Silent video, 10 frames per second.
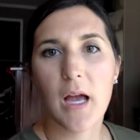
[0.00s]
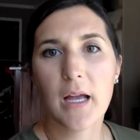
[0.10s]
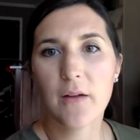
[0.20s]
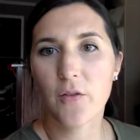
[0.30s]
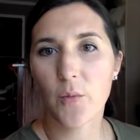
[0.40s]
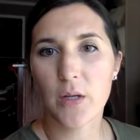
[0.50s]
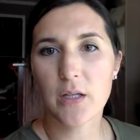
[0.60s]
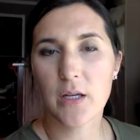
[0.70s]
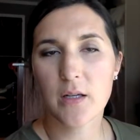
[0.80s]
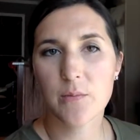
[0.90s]
Hi everyone.
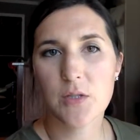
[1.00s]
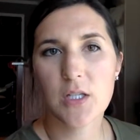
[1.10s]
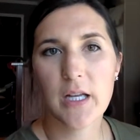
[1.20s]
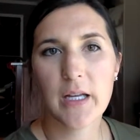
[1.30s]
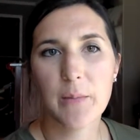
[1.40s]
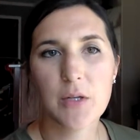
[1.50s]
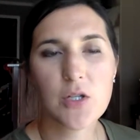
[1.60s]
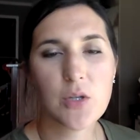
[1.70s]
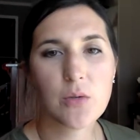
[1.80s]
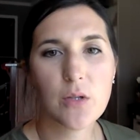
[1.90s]
Today I'm going to
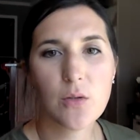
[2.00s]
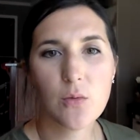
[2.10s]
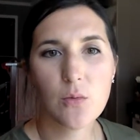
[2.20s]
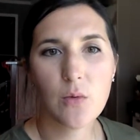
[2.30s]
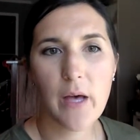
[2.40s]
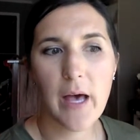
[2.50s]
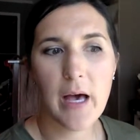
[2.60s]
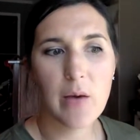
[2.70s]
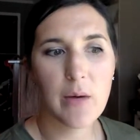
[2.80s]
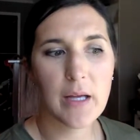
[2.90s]
show you
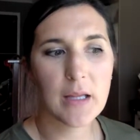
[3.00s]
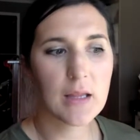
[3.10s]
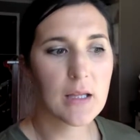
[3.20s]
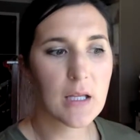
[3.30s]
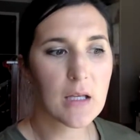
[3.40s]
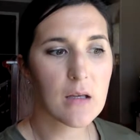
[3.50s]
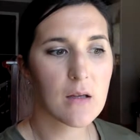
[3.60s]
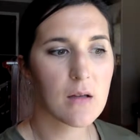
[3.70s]
how I think